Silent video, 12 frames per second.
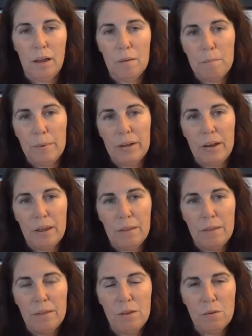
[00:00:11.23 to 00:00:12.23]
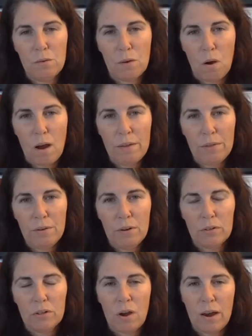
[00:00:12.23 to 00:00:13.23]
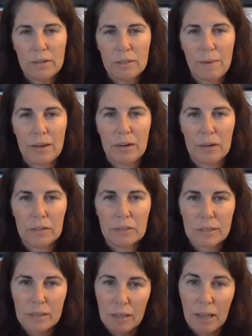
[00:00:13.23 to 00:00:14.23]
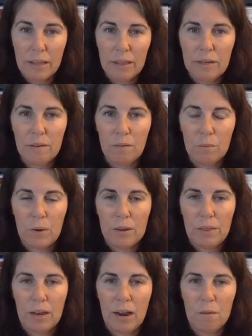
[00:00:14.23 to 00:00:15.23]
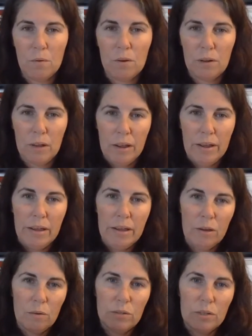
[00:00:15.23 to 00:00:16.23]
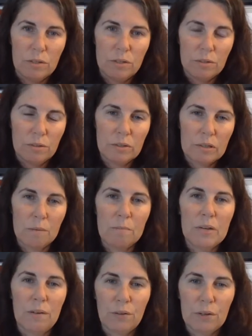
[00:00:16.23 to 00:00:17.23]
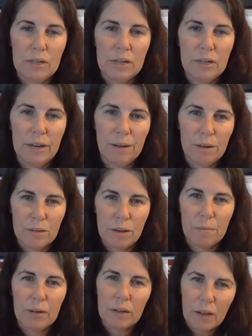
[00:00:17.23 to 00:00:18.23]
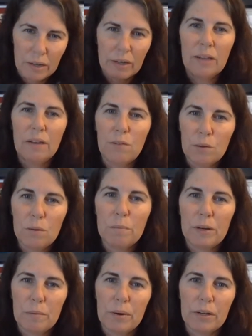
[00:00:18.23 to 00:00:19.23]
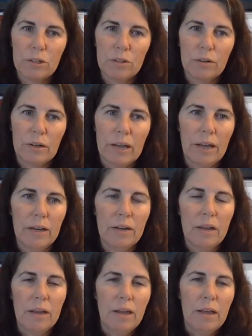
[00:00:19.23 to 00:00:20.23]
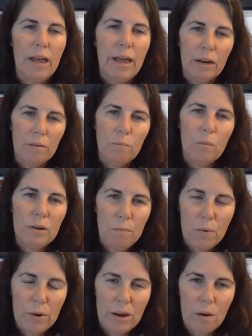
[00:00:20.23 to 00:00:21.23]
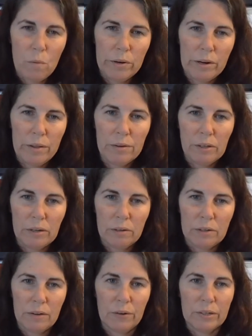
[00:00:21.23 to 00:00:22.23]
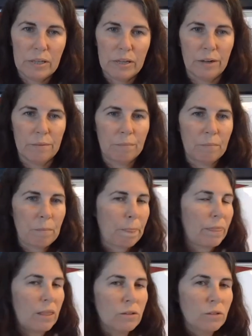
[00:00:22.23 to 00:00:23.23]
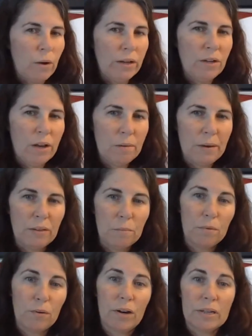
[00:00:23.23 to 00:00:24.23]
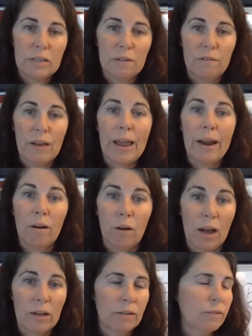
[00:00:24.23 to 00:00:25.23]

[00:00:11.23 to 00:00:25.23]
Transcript: but your author talks about it in a slightly different way than I will. He goes into some different details. I'm going to kind of give you the big picture again, and I want to point out one other little difference here. So I talk about the progressive era,